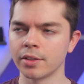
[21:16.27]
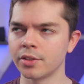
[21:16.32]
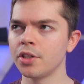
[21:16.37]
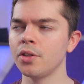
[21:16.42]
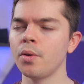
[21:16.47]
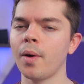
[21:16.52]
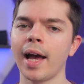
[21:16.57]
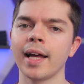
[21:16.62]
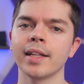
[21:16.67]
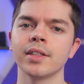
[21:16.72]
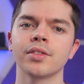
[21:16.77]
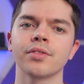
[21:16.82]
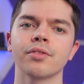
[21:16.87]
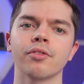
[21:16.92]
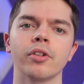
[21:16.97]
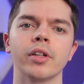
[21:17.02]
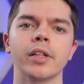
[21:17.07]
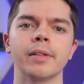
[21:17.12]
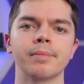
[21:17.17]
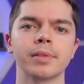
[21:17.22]
two hands
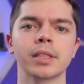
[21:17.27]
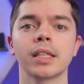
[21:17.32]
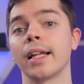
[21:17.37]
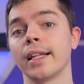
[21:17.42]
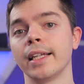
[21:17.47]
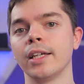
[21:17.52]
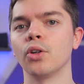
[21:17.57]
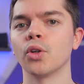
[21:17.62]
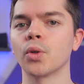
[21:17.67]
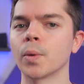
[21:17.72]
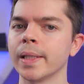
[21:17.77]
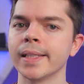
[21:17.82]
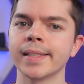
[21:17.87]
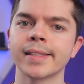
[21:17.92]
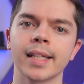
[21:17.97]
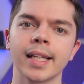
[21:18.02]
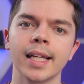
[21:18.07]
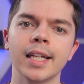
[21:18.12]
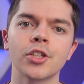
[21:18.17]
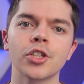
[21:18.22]
for a slightly awkward
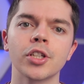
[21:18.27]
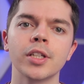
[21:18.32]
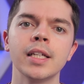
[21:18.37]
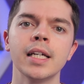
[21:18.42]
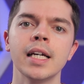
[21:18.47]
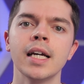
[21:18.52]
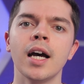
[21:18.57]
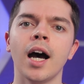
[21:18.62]
installation.